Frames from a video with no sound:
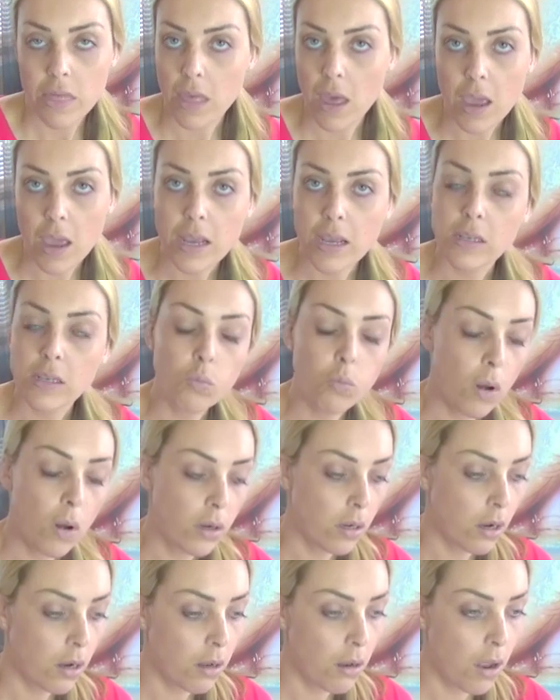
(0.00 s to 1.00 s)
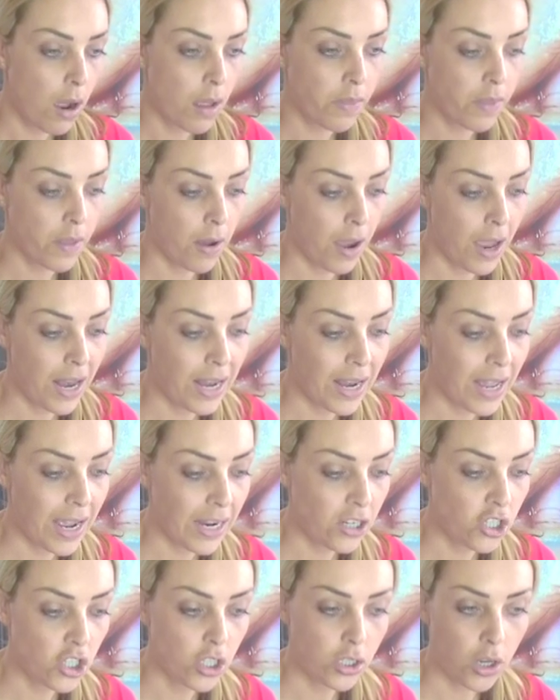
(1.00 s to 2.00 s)
There is one client that I
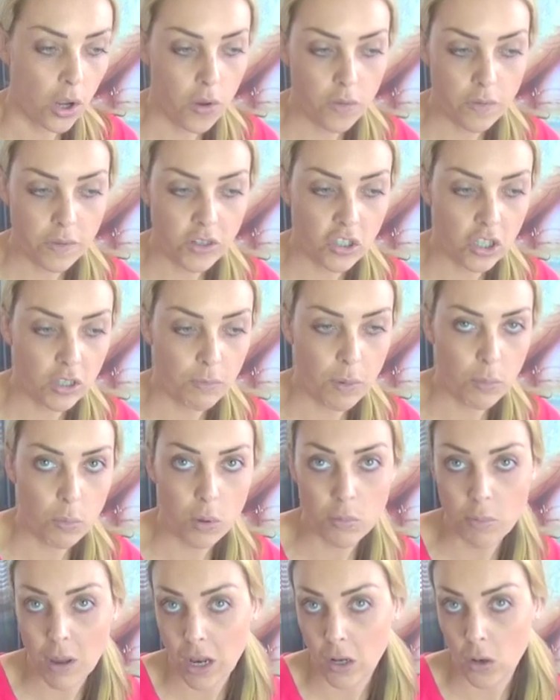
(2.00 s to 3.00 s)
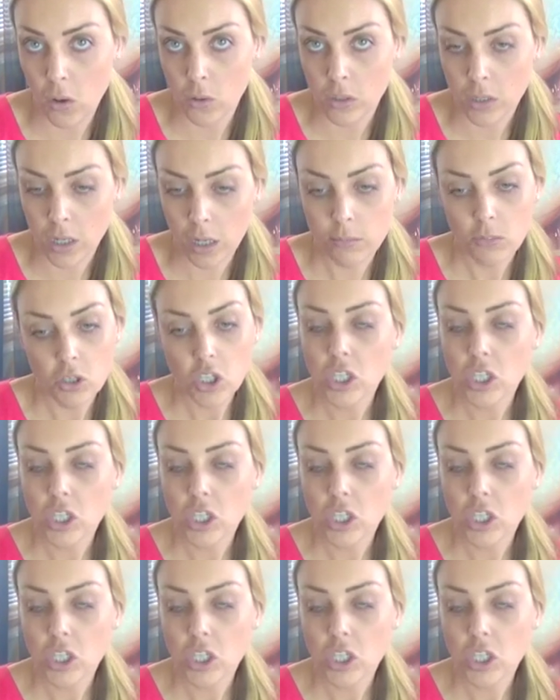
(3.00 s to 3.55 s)
lash, Sophie, she's been with me a long time.